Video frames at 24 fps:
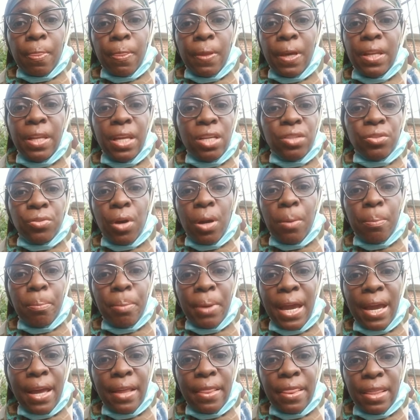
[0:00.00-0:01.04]
And these aren't
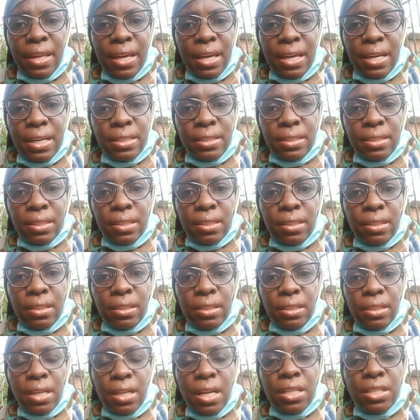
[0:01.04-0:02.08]
bad things.
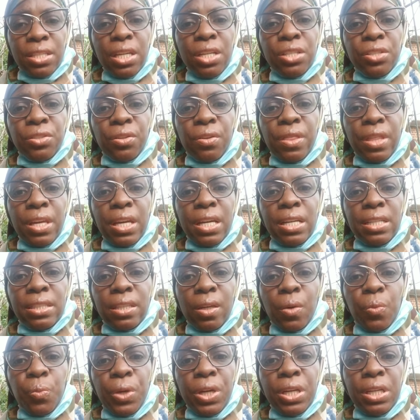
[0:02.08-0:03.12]
These are things
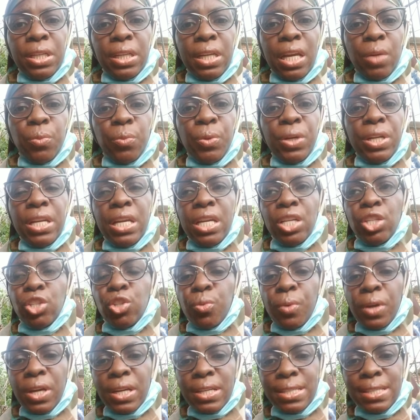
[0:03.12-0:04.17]
that we need. We need
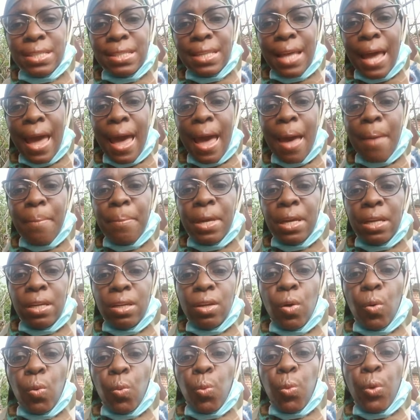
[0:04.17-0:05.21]
to
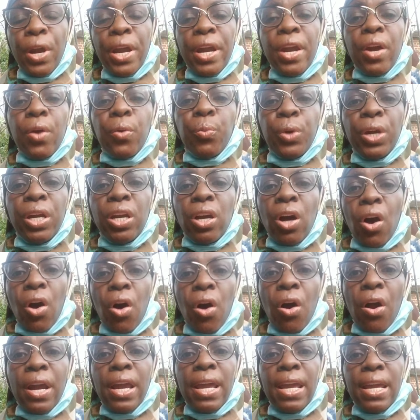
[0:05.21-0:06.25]
examine where we
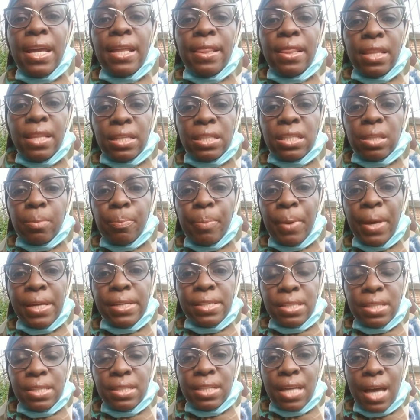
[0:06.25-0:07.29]
are in this
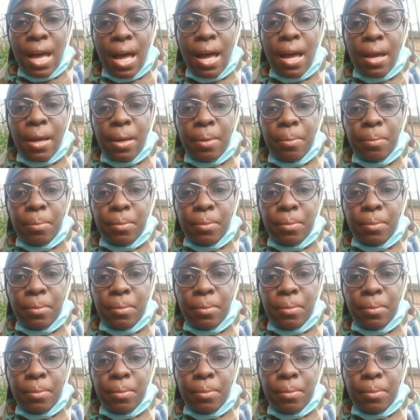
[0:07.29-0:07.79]
space and time.